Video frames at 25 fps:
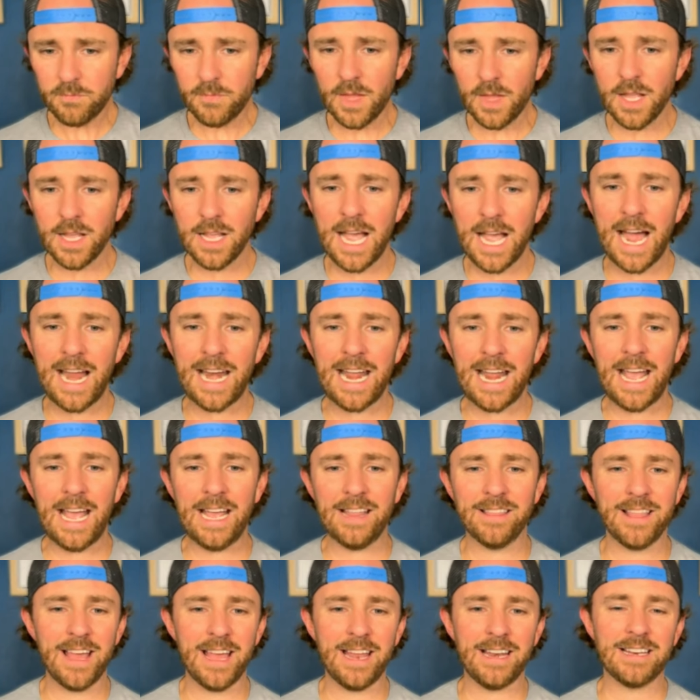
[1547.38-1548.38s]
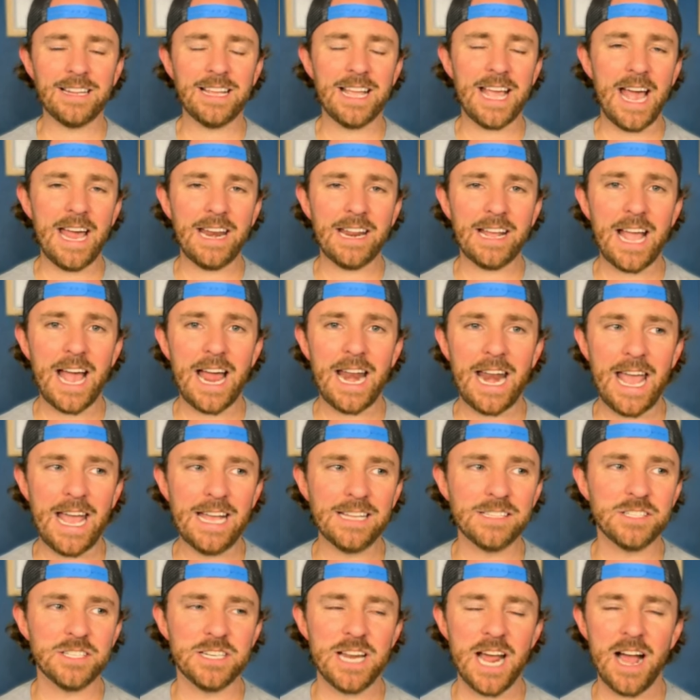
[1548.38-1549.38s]
got
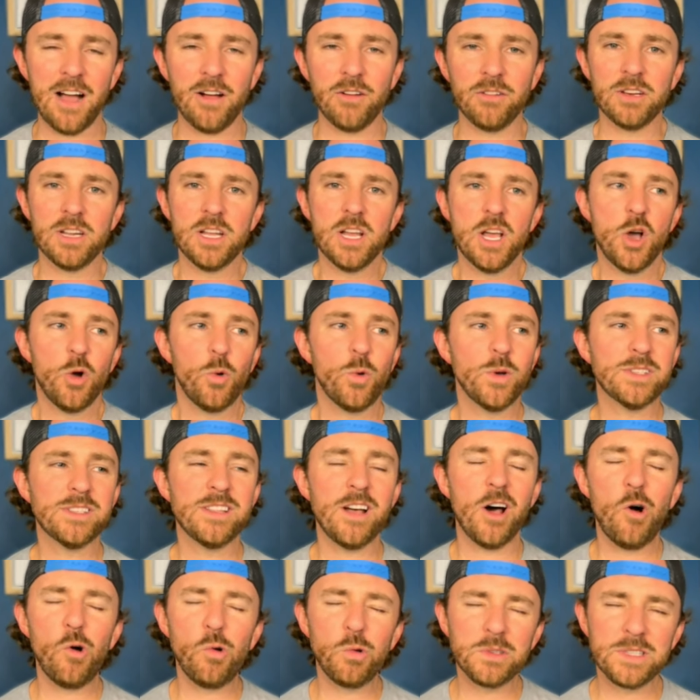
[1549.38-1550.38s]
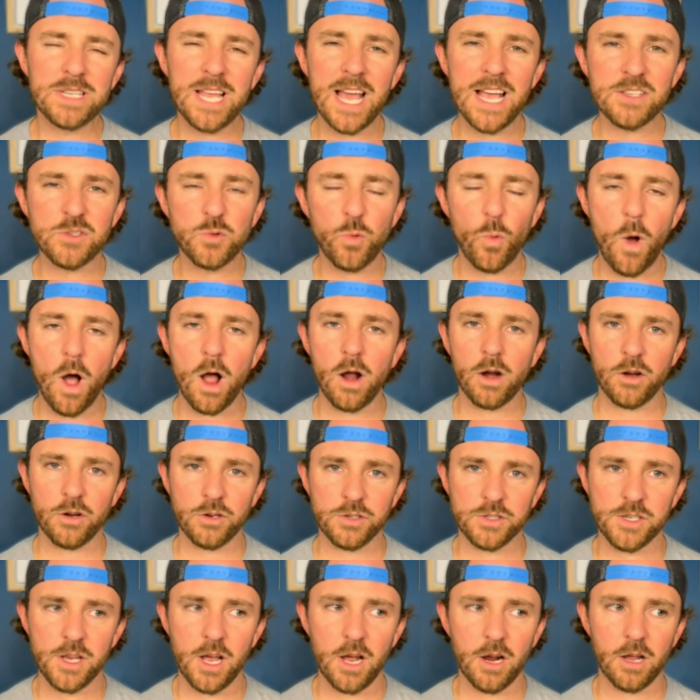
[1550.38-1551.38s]
edged out was the whole Tez Walker
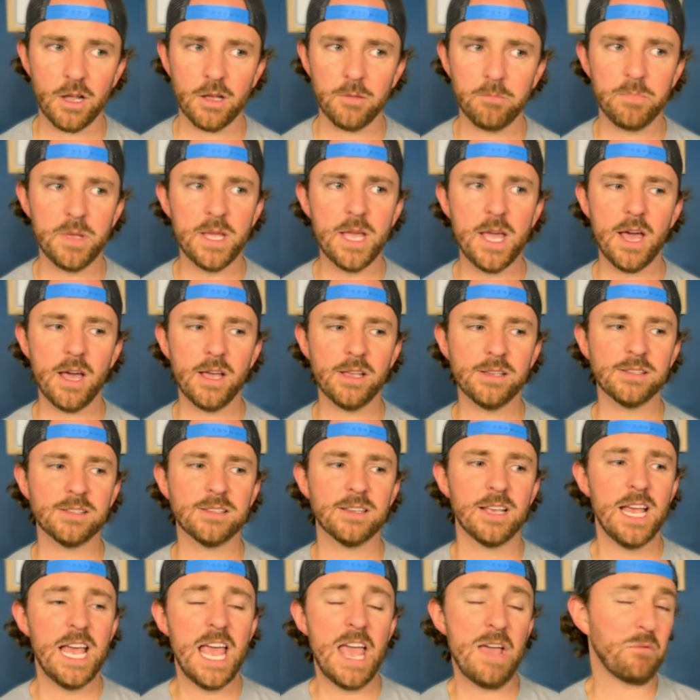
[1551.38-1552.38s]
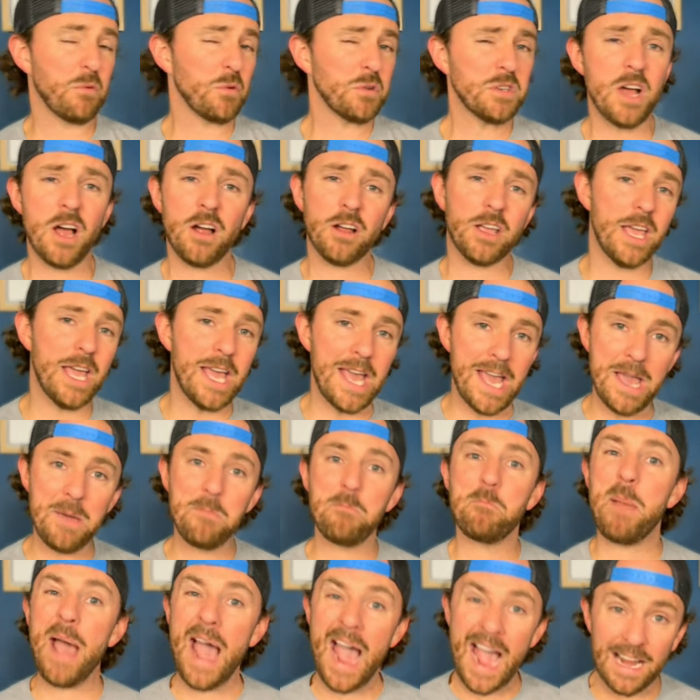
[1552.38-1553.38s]
saga, because if we're talking
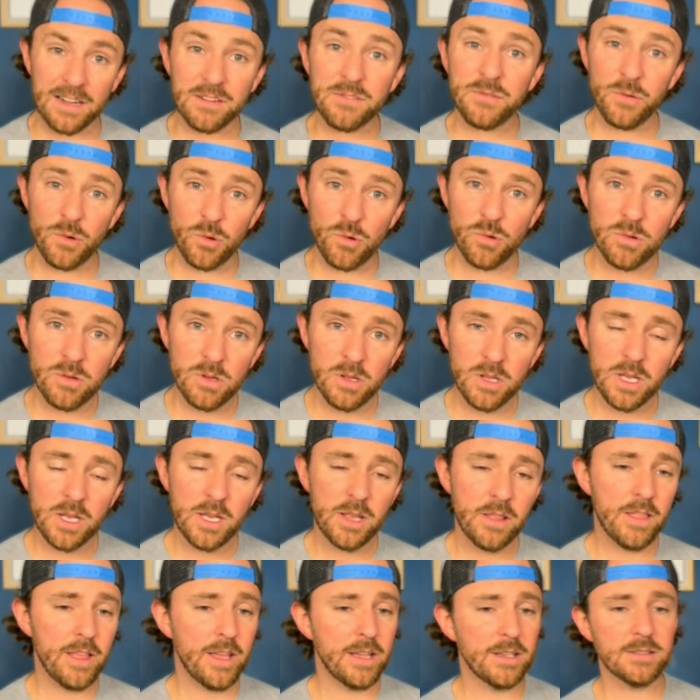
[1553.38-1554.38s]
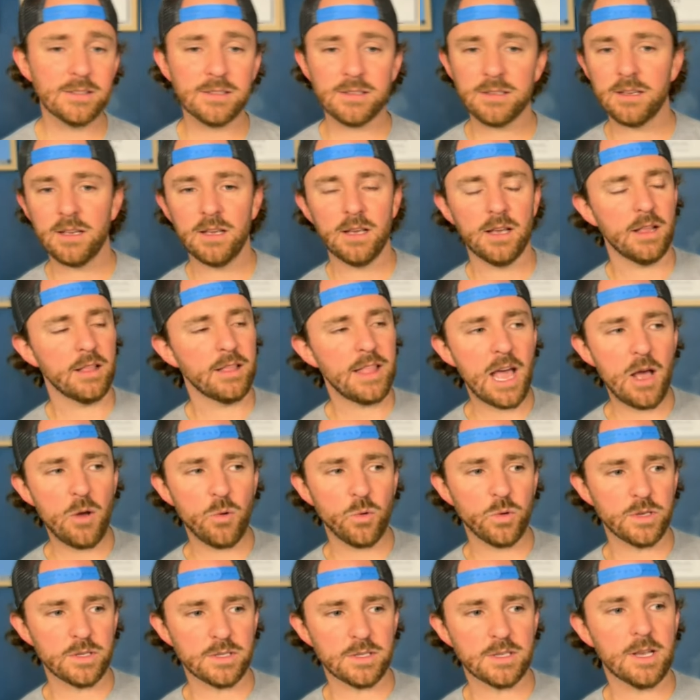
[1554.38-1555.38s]
impactful things, that
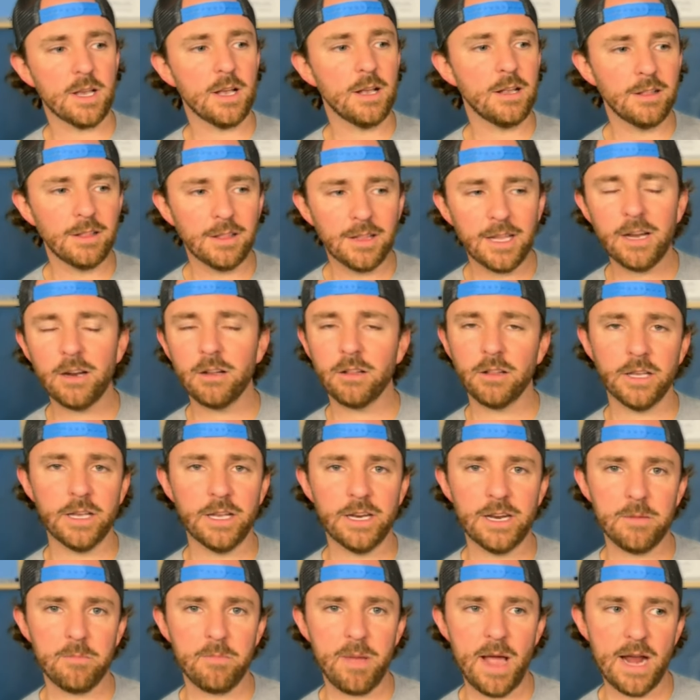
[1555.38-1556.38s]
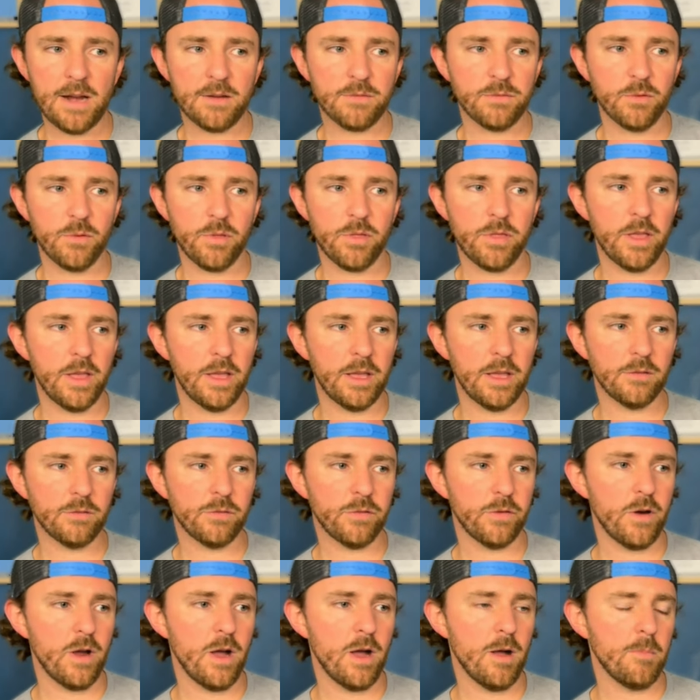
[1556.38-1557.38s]
was clearly an impactful thing
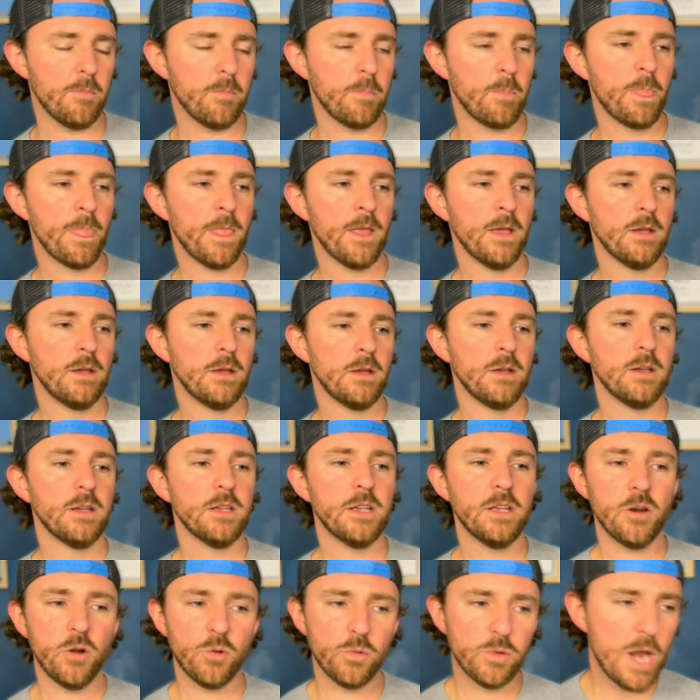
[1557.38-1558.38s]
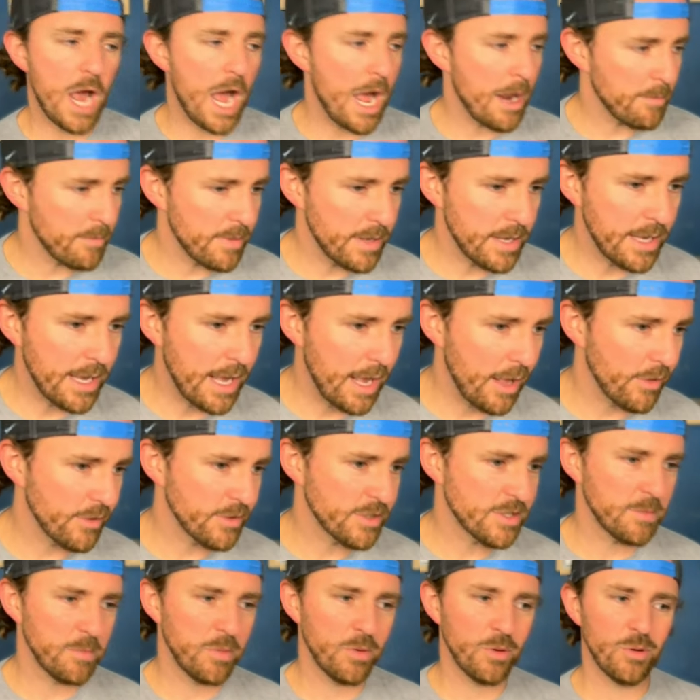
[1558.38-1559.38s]
from, you know, not being
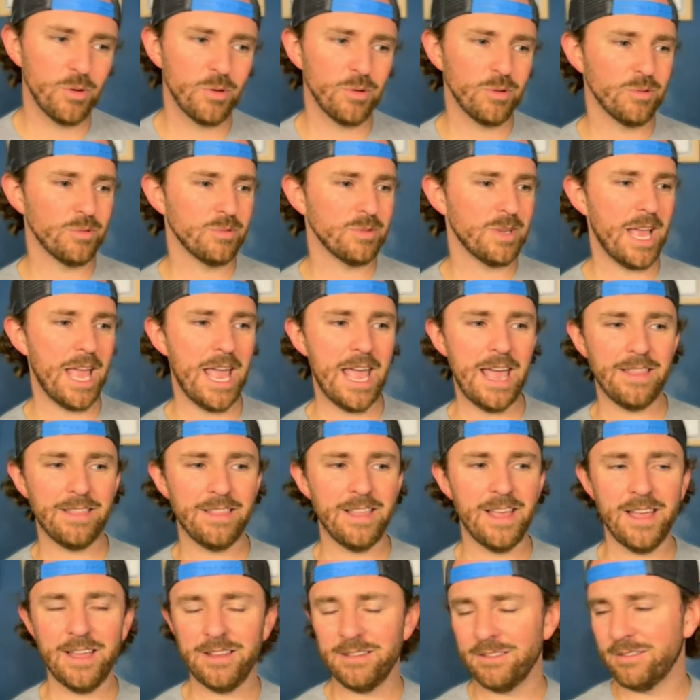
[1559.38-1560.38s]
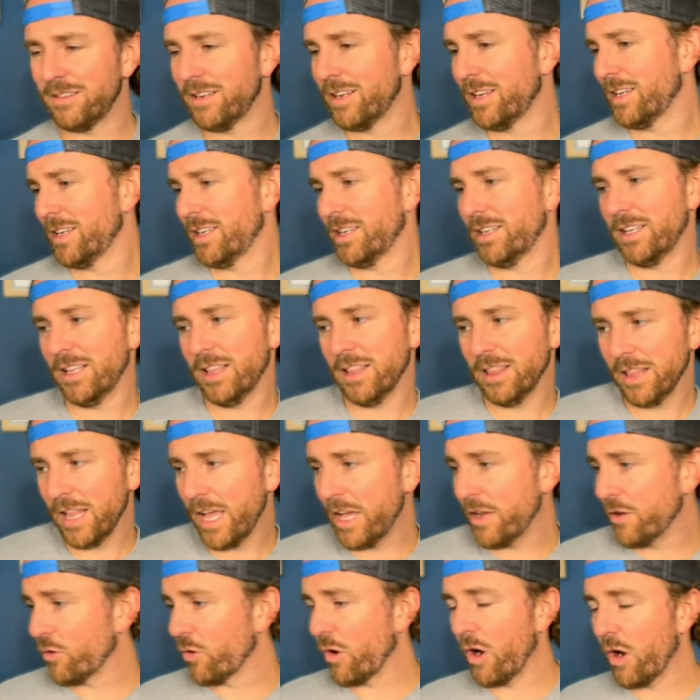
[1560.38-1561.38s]
eligible. And then
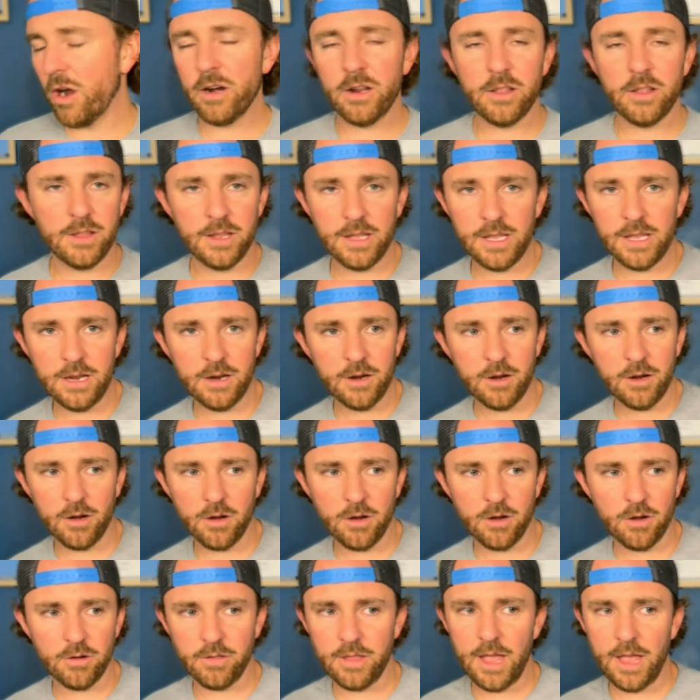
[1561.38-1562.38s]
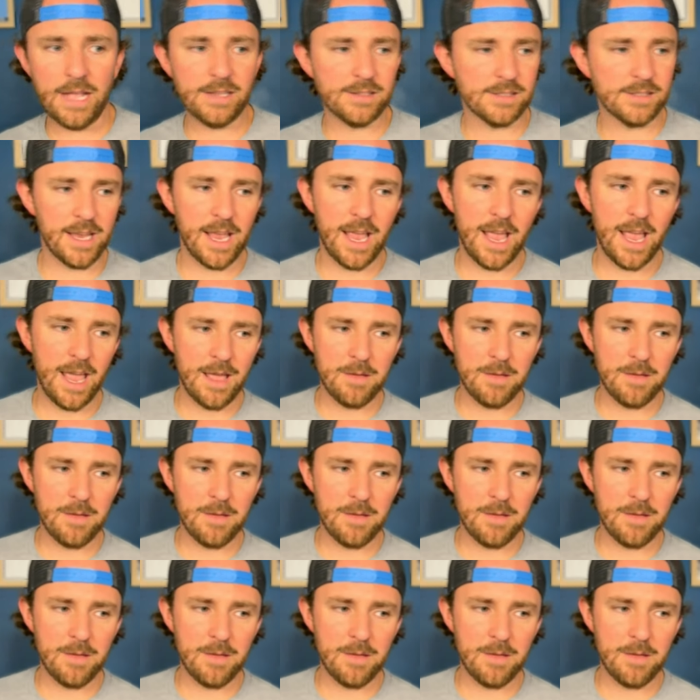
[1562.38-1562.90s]
later on in the year, the NCAA